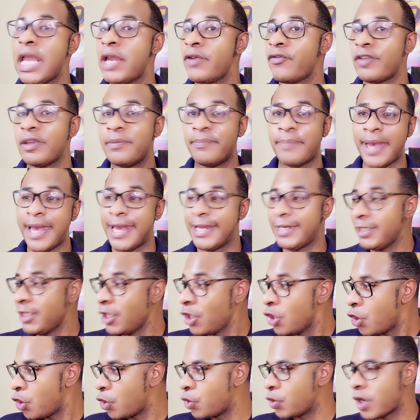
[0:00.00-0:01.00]

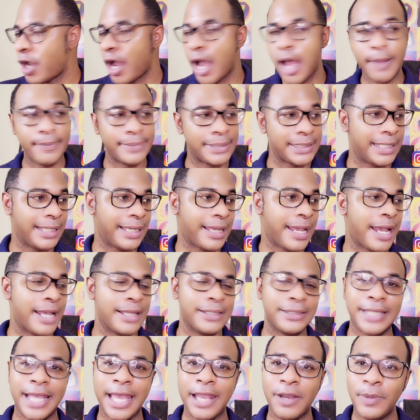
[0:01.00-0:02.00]
everybody who comes in
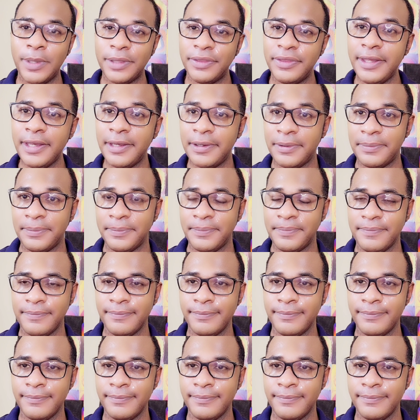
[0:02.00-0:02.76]
contact with them.